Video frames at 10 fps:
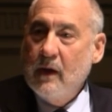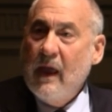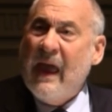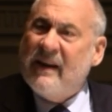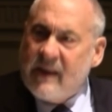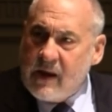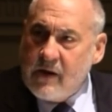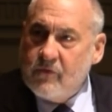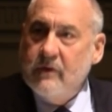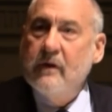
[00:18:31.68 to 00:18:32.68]
And
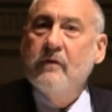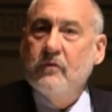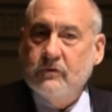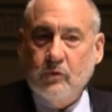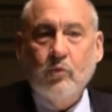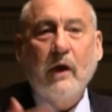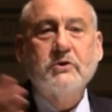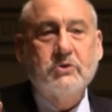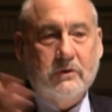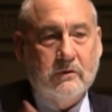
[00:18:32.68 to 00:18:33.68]
even in the
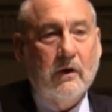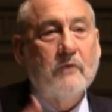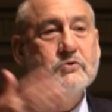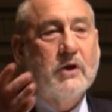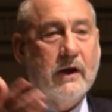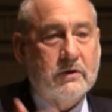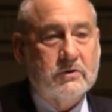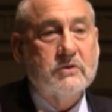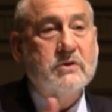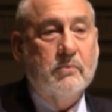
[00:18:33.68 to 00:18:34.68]
direction of change.
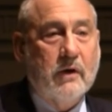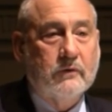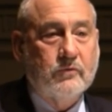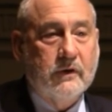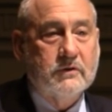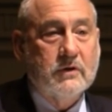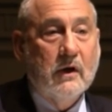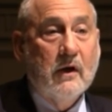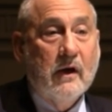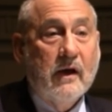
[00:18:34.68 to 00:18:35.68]
In some countries,
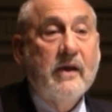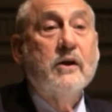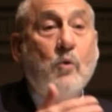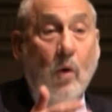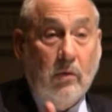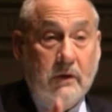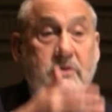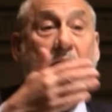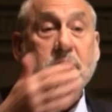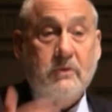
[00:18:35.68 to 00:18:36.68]
inequality has
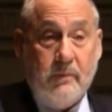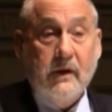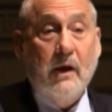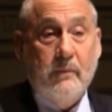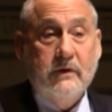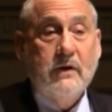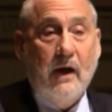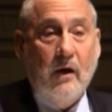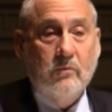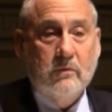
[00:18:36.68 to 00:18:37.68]
actually been coming
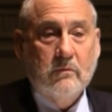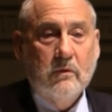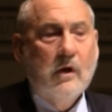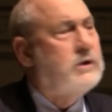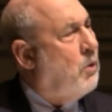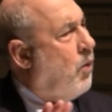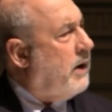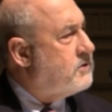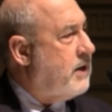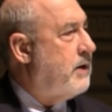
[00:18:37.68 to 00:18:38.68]
down. Now, why
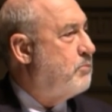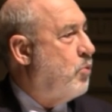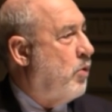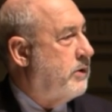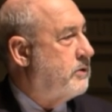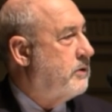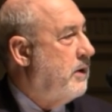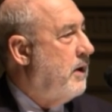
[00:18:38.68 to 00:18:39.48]
is that important?